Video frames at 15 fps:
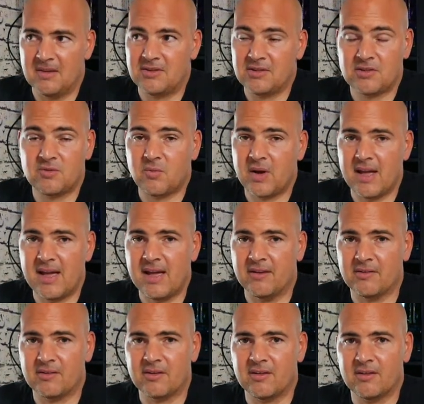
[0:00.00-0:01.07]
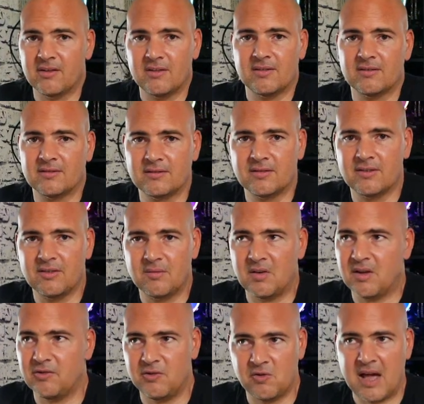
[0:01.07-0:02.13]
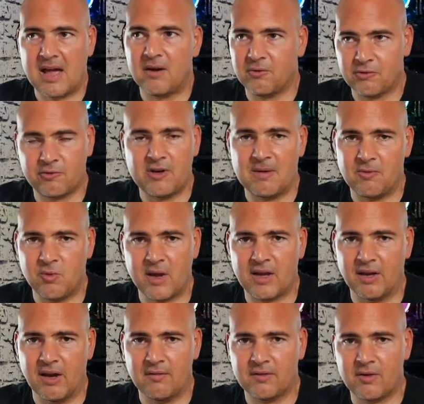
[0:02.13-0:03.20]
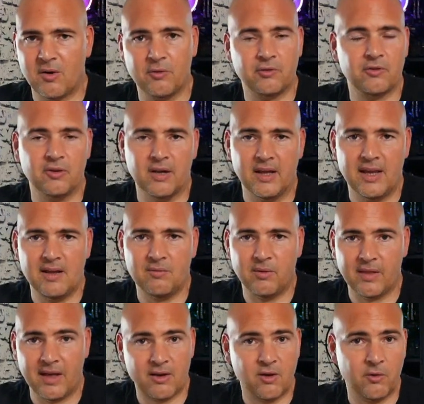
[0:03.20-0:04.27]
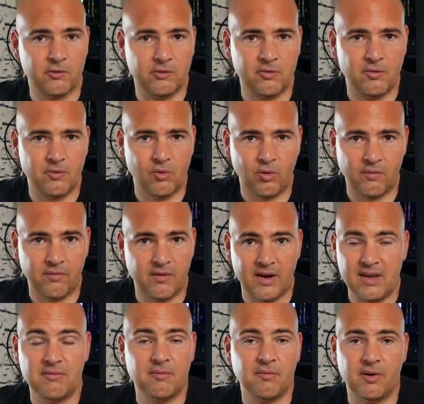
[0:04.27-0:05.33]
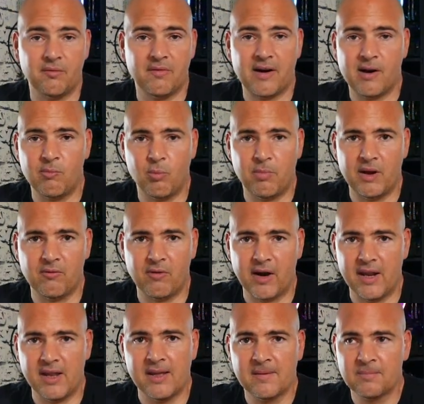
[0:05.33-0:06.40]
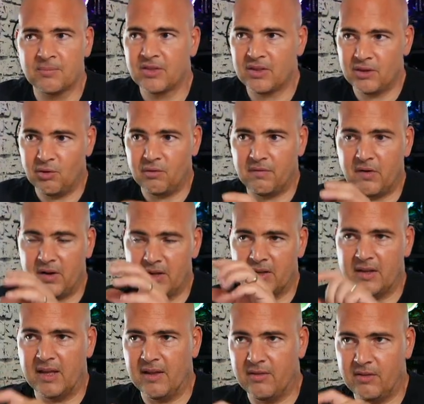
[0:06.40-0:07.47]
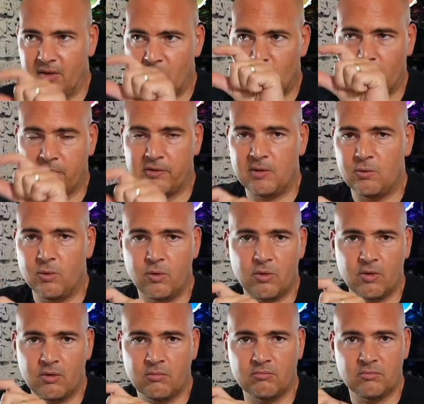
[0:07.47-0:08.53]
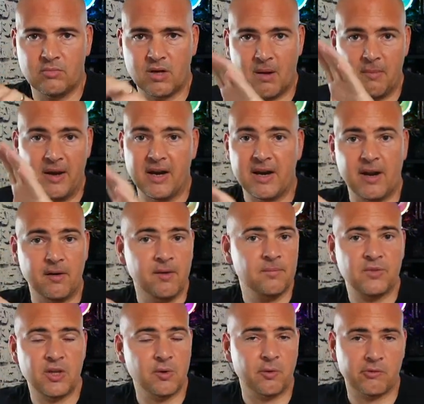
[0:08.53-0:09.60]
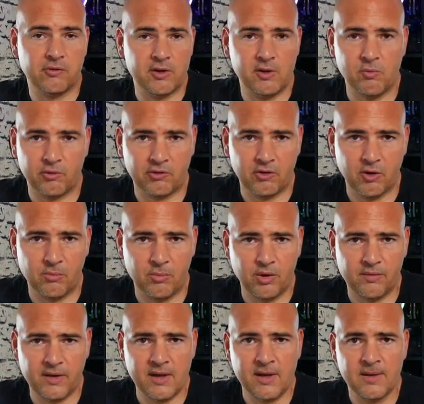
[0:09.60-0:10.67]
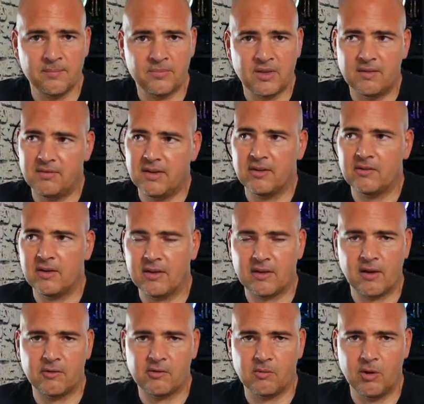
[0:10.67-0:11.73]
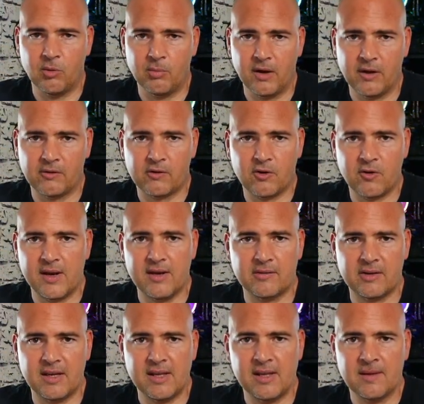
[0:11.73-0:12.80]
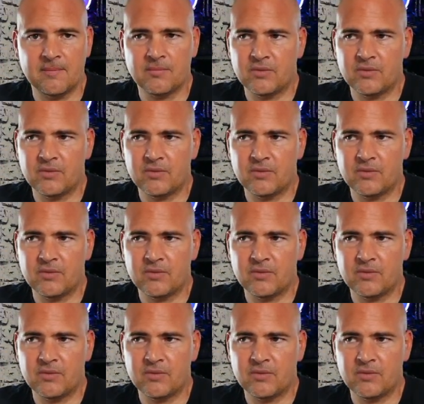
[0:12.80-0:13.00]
It's just the way it is, because you cannot stream quick enough constantly with that constant, or even with a variable bit rate, you'll find that the quality will come in and out. You know, it's like you watch a long movie, if the internet goes a little bit crazy,